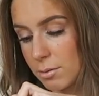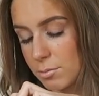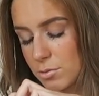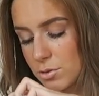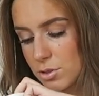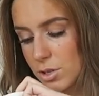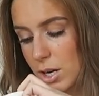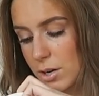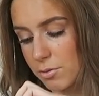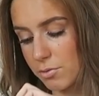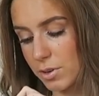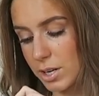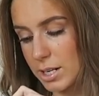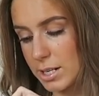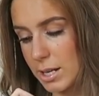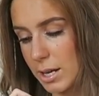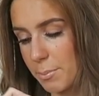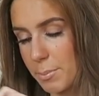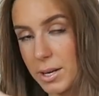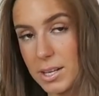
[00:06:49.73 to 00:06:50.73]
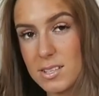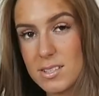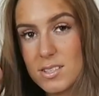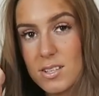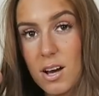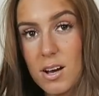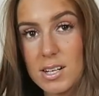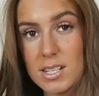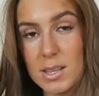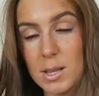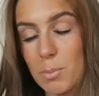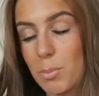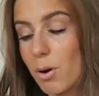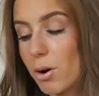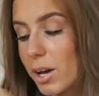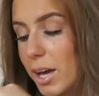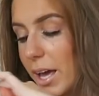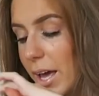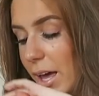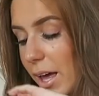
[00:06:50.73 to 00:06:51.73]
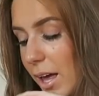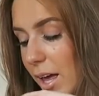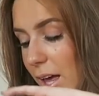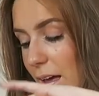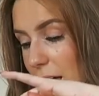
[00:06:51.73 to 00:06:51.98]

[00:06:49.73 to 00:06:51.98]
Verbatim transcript: I'm trying to read it, but it's tucked in the pocket.